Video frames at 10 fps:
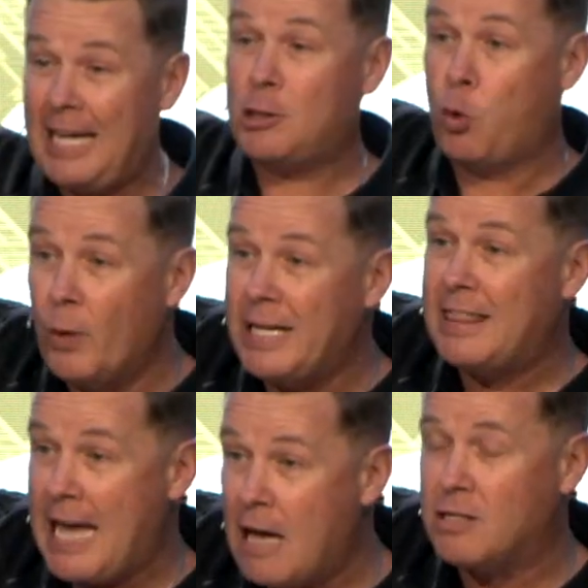that
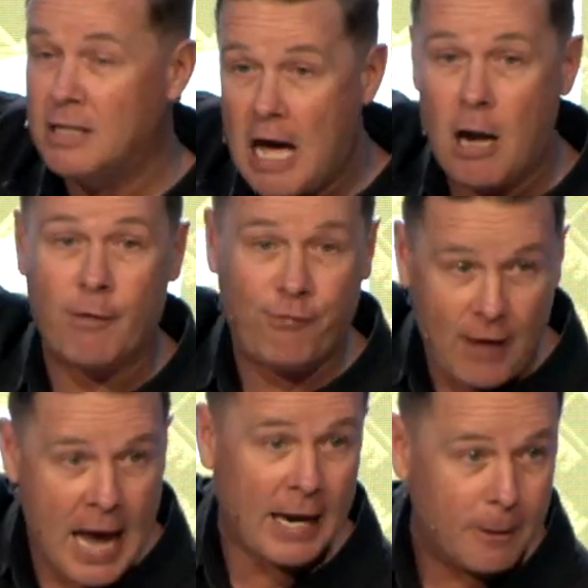$20,000
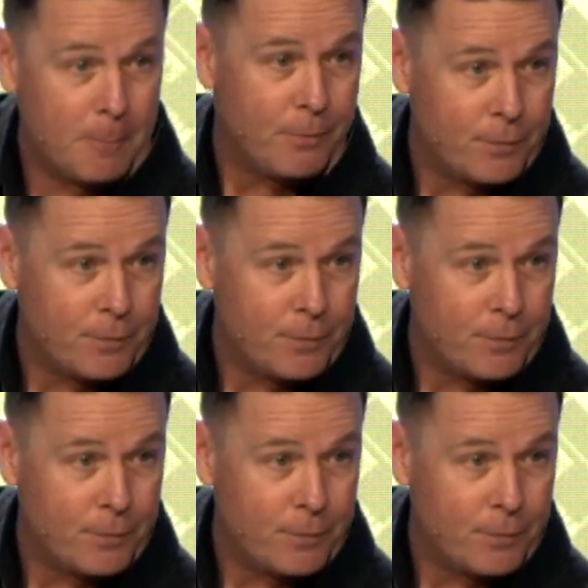flight